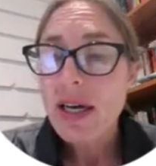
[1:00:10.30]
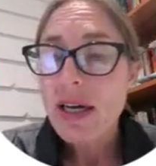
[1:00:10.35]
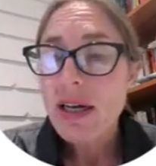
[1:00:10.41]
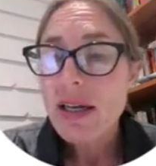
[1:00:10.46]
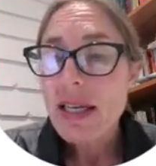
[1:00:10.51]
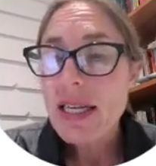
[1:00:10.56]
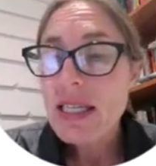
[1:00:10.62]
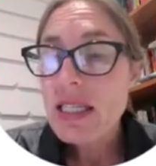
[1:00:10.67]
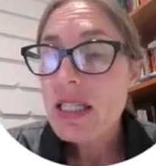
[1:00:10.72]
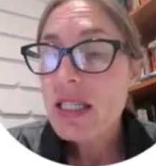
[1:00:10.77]

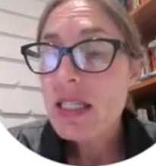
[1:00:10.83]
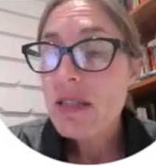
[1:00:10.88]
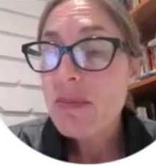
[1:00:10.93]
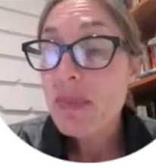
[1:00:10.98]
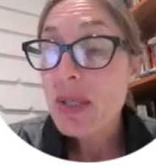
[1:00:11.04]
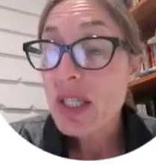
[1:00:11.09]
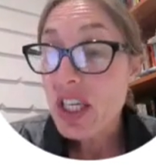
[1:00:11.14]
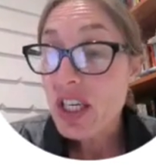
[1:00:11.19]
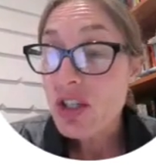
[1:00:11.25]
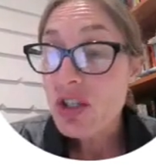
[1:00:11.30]
let's
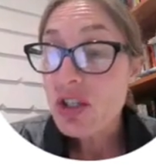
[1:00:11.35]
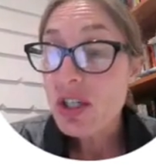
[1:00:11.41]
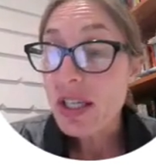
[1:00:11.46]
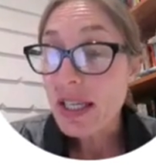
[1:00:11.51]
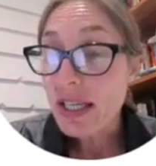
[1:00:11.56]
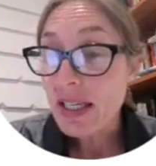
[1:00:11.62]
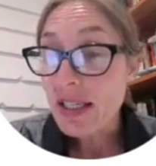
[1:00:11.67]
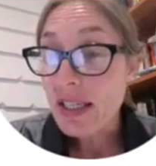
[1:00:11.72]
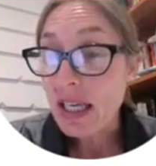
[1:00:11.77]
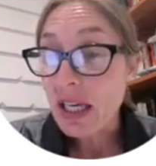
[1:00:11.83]

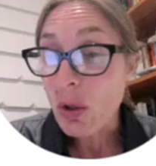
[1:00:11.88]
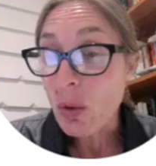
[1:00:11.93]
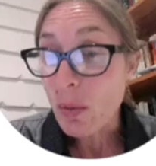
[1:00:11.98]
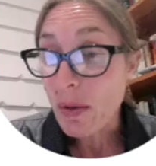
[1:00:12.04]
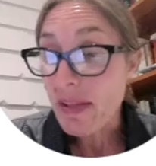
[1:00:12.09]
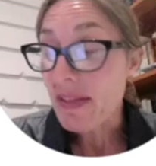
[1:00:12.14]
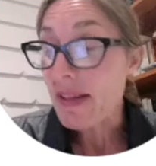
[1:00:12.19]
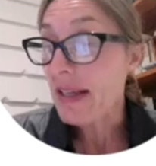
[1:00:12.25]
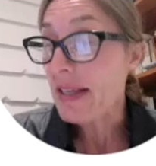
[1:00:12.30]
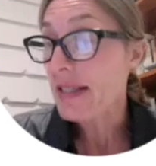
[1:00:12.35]
potentially deal
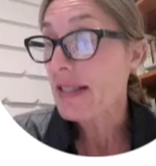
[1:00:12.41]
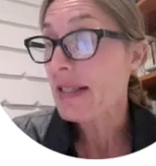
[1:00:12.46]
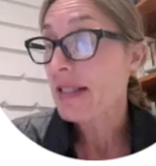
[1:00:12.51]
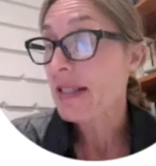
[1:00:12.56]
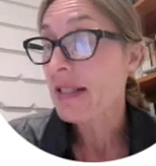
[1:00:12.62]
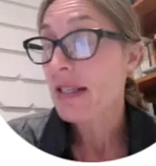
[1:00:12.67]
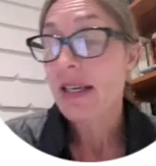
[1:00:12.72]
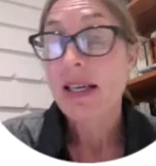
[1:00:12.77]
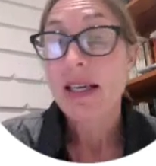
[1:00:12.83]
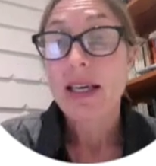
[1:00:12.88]
with
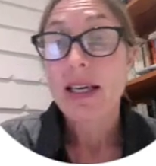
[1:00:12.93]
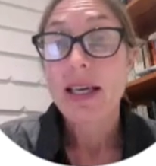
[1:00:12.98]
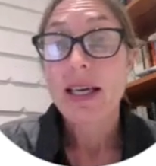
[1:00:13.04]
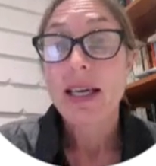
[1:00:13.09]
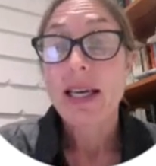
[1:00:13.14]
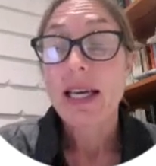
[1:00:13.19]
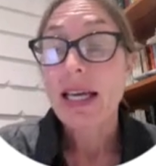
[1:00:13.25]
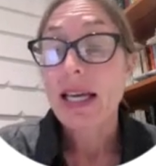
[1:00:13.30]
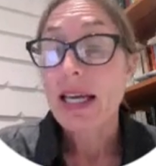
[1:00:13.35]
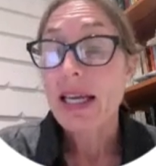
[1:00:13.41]
this
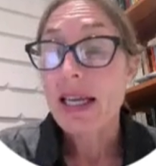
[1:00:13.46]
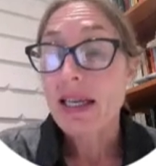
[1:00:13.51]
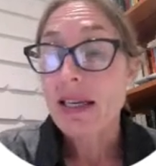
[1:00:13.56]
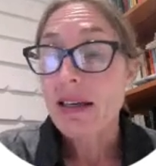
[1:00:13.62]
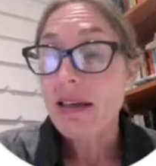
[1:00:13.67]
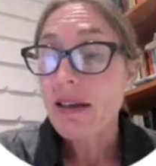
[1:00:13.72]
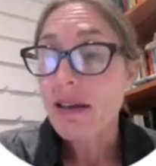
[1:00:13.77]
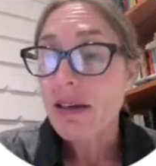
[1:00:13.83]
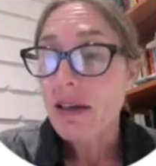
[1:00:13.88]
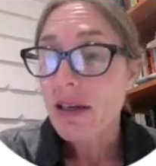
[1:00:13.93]

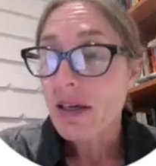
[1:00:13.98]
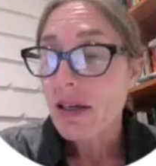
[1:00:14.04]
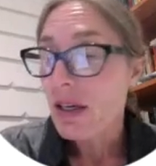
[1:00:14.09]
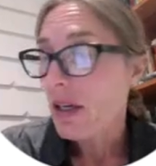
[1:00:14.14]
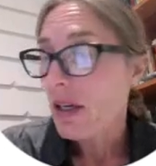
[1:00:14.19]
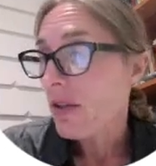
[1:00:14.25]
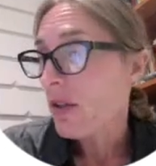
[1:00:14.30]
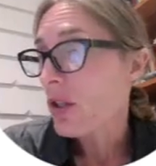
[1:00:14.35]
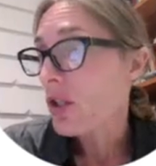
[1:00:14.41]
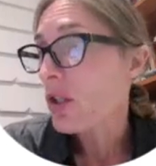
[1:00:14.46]
in
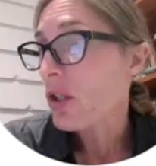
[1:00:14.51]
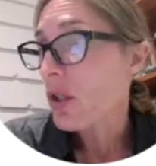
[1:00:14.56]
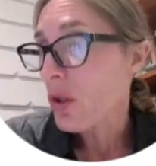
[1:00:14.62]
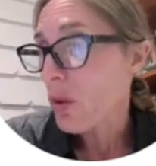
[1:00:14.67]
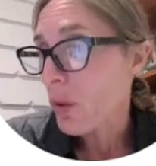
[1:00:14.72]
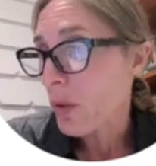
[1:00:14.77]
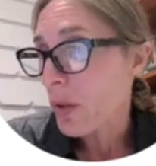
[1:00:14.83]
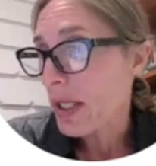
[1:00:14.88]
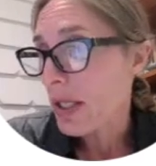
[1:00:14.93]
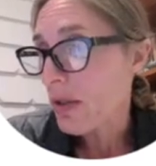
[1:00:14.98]
the
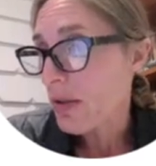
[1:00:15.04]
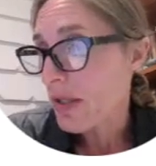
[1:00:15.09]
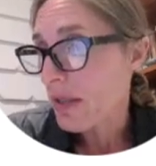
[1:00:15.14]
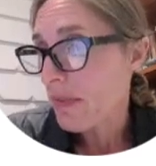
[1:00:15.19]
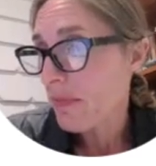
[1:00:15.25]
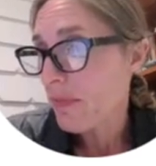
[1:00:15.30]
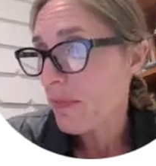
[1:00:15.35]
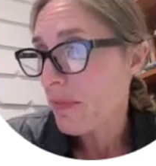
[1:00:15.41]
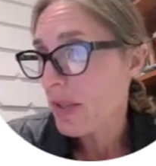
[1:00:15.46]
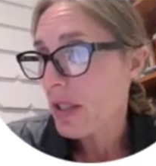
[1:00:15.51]

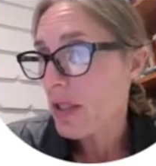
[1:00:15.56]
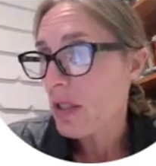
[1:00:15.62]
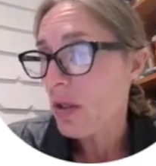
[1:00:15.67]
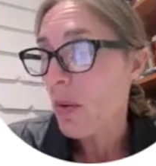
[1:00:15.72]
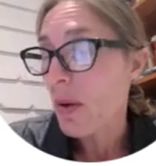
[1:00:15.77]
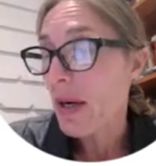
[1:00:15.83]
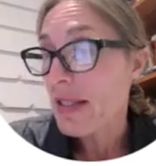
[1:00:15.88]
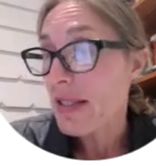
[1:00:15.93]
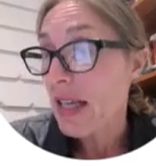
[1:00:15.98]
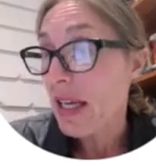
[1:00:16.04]
tutorials.
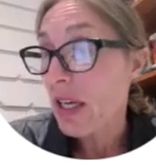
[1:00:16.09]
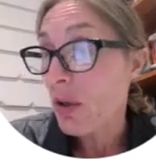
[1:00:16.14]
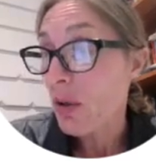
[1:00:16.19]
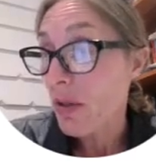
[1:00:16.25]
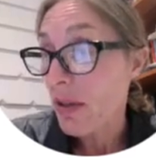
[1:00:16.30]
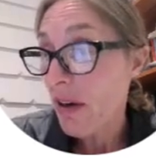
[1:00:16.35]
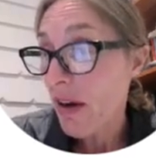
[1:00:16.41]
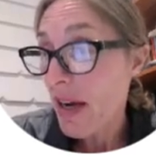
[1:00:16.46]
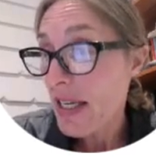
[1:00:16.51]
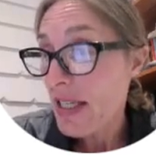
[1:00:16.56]
So I'll say
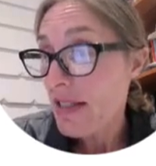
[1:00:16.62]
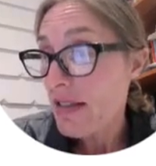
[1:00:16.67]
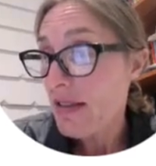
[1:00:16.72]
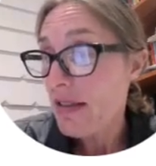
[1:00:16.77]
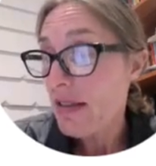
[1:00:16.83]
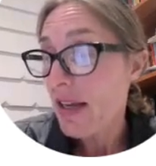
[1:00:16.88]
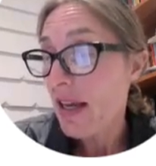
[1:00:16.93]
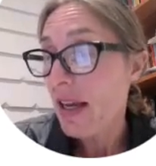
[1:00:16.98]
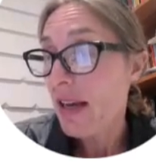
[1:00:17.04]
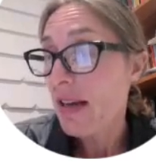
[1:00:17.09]
good
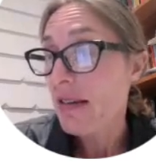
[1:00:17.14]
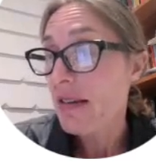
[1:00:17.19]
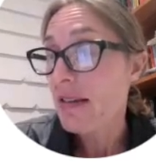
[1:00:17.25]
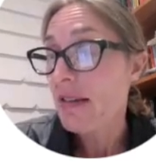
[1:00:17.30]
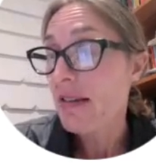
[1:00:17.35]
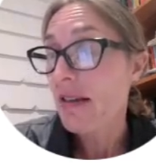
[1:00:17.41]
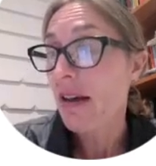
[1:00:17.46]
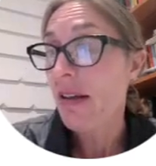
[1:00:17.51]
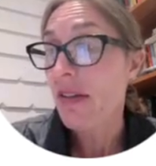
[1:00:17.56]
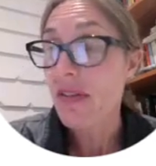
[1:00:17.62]
night, and
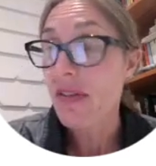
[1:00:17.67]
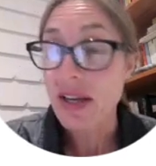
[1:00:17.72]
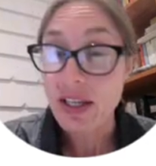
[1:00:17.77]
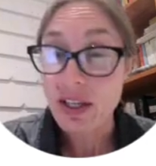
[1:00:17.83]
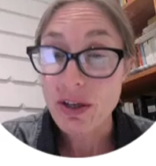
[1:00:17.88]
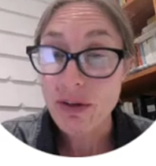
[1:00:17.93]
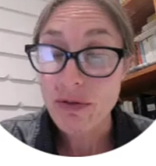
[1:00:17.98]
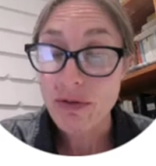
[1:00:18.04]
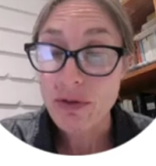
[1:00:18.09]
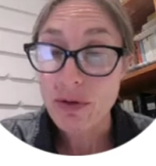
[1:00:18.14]

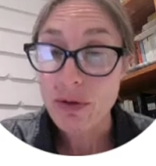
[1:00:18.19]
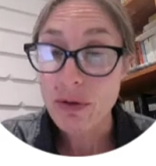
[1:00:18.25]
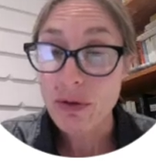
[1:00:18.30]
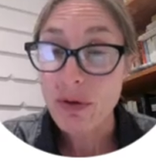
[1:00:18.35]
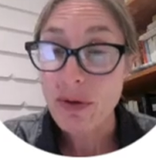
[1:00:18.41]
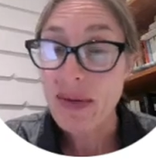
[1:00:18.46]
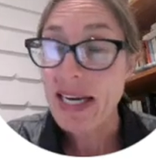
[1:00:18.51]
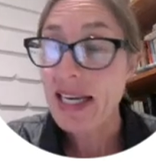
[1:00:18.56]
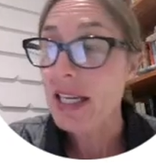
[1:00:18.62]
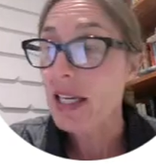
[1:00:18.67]
thank you for
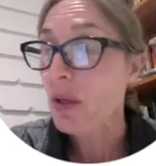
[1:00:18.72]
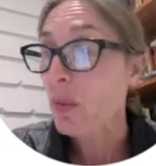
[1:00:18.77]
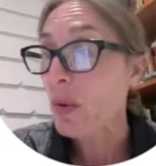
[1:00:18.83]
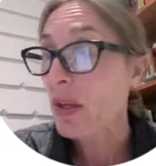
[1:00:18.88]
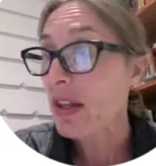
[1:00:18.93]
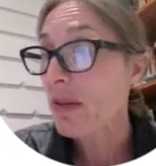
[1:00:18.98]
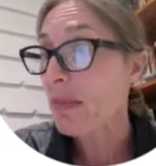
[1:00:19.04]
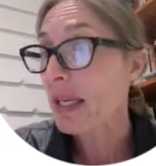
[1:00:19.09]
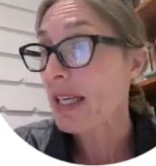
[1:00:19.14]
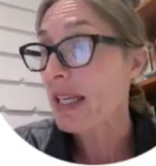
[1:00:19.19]
remaining
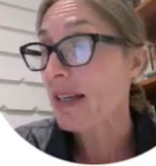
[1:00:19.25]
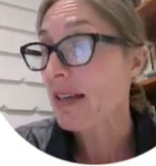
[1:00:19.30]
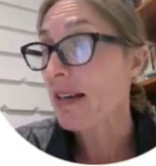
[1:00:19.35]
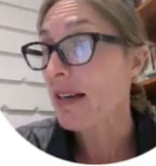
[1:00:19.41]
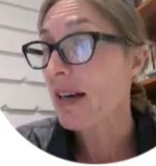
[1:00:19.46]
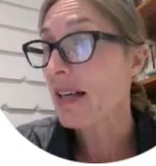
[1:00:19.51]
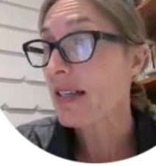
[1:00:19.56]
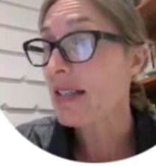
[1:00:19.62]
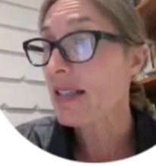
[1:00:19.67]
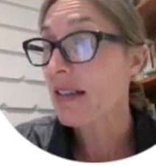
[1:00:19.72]
with me
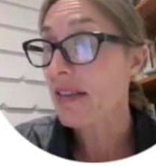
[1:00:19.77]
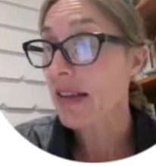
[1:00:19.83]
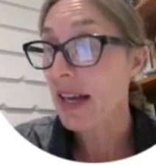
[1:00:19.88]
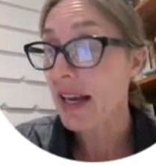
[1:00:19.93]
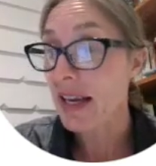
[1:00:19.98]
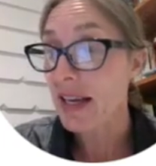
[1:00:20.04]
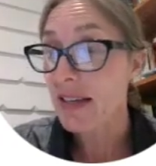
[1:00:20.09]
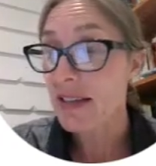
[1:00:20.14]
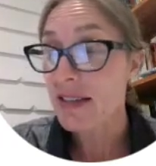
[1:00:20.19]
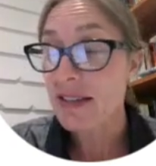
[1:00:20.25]
until the
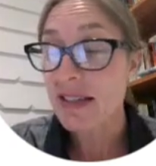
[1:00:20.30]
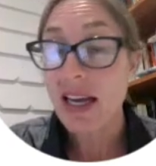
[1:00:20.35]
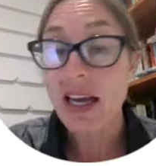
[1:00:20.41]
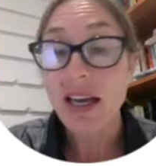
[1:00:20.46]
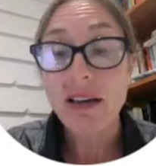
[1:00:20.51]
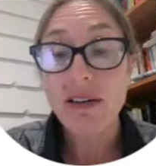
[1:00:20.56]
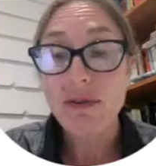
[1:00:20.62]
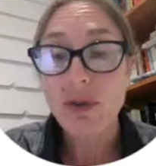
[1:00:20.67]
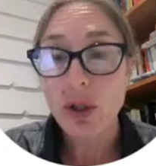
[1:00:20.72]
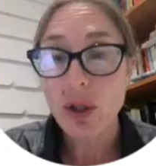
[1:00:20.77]
end
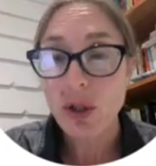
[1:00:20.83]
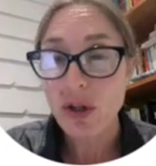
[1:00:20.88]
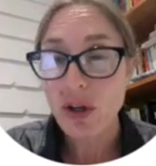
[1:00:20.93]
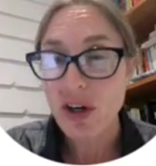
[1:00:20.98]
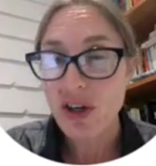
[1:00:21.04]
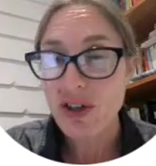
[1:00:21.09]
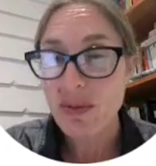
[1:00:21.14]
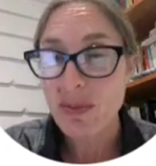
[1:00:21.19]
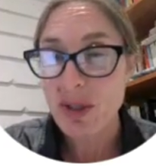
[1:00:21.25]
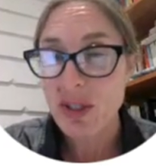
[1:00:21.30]
and for your
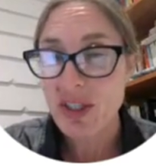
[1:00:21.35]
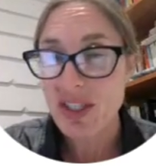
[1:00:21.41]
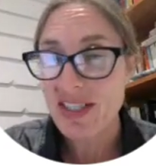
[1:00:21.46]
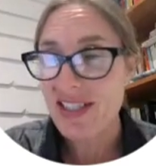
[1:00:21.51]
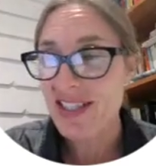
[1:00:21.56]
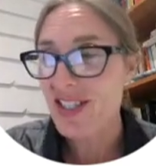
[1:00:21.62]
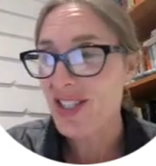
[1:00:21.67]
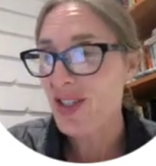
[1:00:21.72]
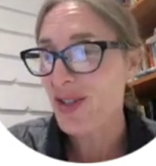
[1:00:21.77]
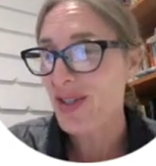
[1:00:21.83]

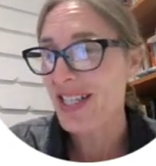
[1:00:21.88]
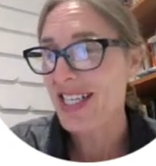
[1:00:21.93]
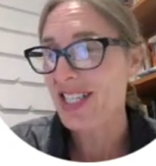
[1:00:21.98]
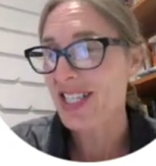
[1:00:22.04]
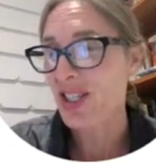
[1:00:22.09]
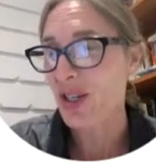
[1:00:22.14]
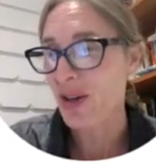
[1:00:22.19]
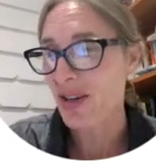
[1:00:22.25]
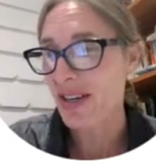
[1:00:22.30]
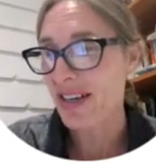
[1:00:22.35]
contributions to
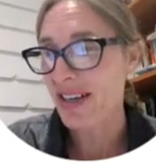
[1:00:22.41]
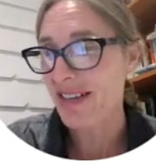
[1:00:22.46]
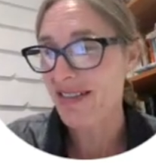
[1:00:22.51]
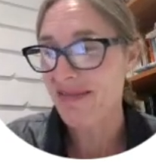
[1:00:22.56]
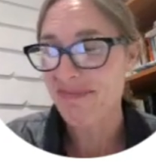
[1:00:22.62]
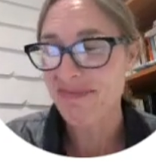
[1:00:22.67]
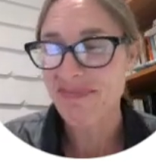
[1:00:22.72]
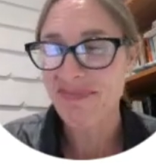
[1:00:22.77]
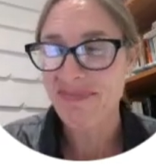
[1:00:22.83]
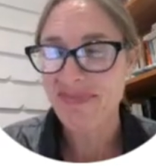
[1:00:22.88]
this unit.
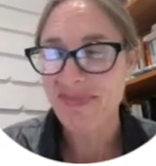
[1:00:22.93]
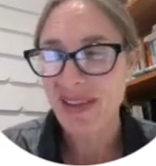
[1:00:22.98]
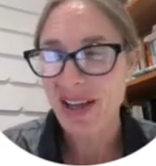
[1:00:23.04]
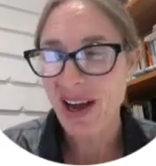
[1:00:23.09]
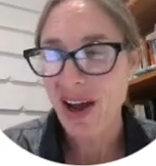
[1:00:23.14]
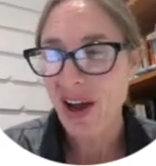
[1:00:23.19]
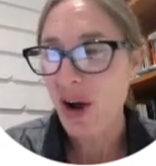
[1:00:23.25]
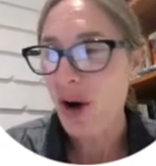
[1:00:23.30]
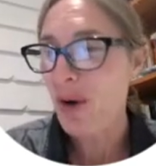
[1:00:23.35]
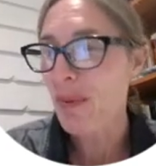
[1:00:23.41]

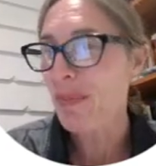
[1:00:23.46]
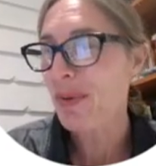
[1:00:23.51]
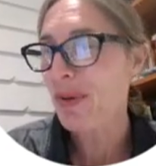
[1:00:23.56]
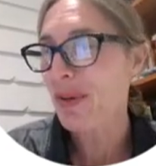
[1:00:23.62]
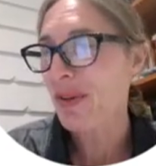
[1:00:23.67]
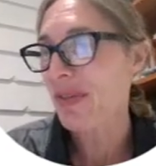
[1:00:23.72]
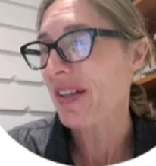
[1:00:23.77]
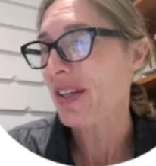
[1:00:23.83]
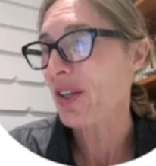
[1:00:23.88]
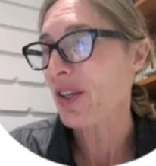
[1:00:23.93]
I hope
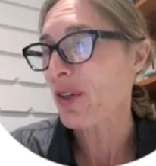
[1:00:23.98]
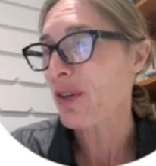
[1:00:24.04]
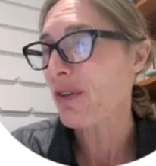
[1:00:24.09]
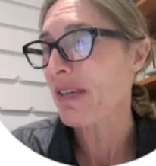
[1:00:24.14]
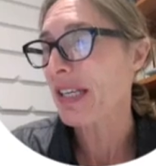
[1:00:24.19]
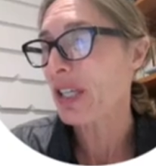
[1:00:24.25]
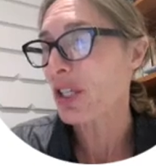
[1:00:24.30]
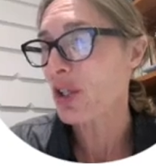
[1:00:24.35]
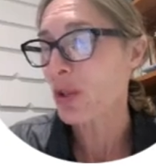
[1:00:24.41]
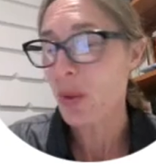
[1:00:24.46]
that you've
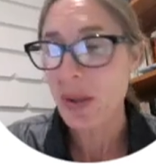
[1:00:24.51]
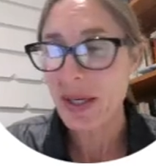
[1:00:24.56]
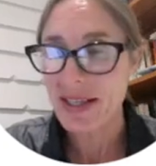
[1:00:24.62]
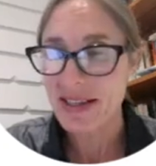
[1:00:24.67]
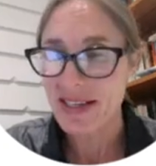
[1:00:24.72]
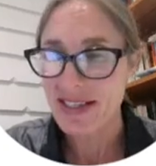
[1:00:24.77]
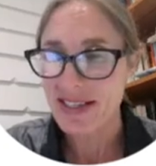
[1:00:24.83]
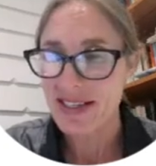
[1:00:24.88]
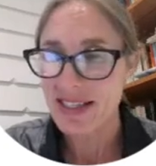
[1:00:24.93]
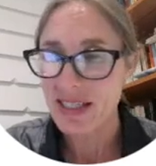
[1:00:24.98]
enjoyed
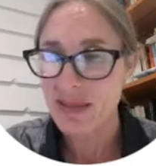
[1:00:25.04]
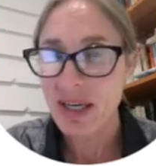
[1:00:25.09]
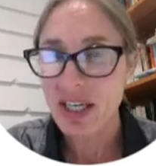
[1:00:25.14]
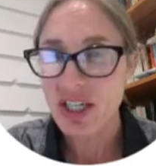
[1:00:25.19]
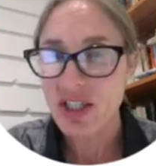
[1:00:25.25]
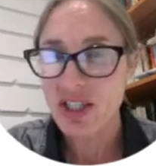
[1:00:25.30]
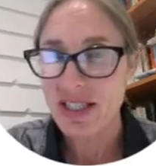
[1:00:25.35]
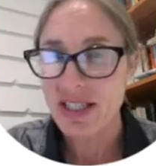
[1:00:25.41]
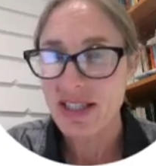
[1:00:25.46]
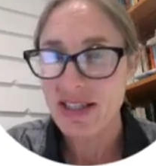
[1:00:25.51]
this as
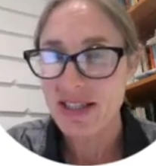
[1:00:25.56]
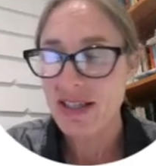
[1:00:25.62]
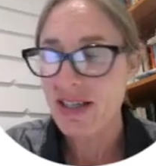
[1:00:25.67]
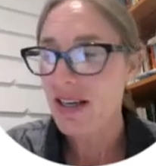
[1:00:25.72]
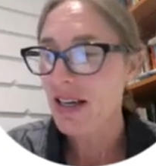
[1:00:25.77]
much as